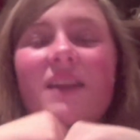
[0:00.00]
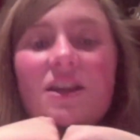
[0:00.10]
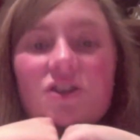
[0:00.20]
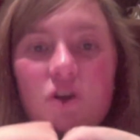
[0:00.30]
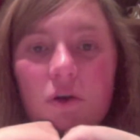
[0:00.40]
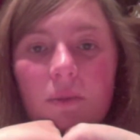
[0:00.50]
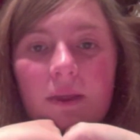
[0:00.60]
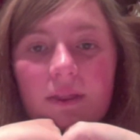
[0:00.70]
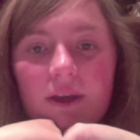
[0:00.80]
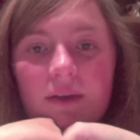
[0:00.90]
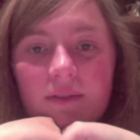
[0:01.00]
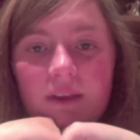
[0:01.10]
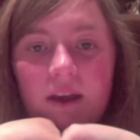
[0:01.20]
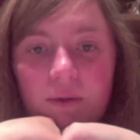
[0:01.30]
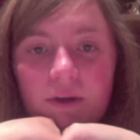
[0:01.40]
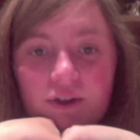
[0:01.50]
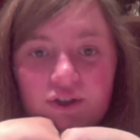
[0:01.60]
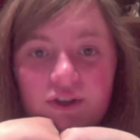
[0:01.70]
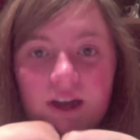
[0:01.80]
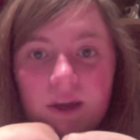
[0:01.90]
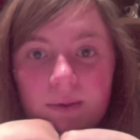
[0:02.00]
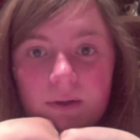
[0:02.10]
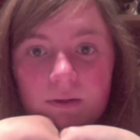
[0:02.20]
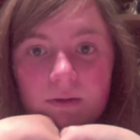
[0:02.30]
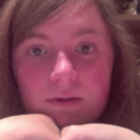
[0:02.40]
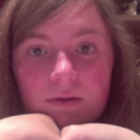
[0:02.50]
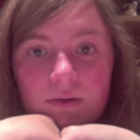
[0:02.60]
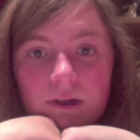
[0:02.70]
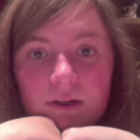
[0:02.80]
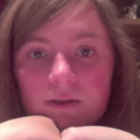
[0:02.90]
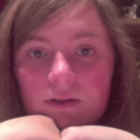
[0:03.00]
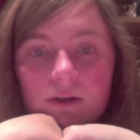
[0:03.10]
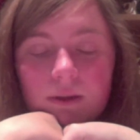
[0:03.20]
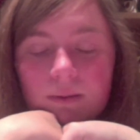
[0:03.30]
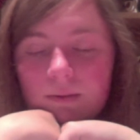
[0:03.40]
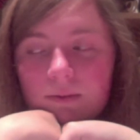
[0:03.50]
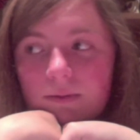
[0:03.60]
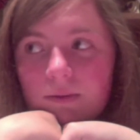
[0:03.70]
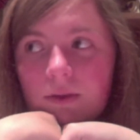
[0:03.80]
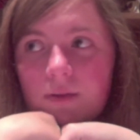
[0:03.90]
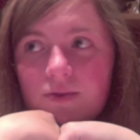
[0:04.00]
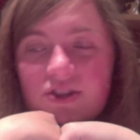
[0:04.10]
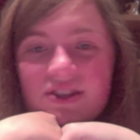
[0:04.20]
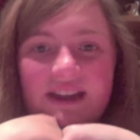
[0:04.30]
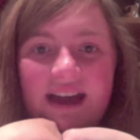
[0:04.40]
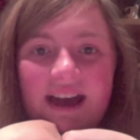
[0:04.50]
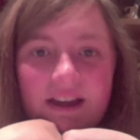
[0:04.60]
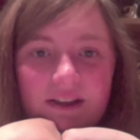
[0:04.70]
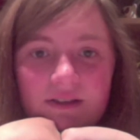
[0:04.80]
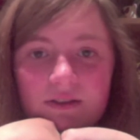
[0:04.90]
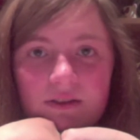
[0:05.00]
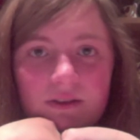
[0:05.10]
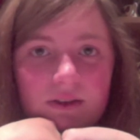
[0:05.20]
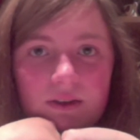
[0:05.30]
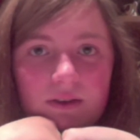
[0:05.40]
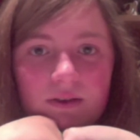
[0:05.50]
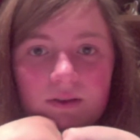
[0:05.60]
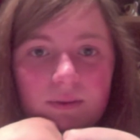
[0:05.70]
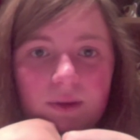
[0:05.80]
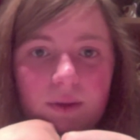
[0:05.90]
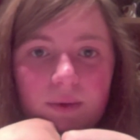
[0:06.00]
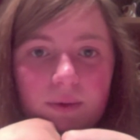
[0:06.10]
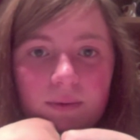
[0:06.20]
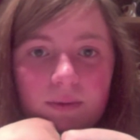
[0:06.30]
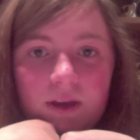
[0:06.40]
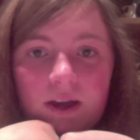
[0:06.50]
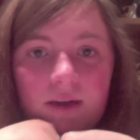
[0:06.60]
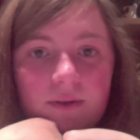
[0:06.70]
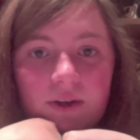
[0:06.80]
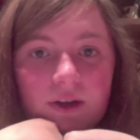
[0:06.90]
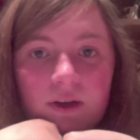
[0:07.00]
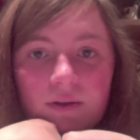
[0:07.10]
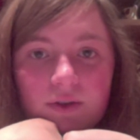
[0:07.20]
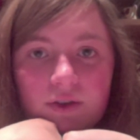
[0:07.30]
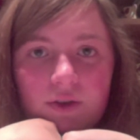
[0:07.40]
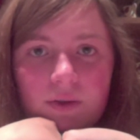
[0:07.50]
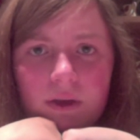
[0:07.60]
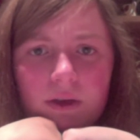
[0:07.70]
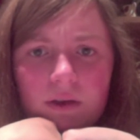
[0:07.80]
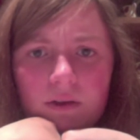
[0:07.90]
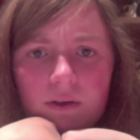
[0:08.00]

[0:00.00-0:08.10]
It shocked me that that would actually happen. And I'm just sad that people have the nerve to do that.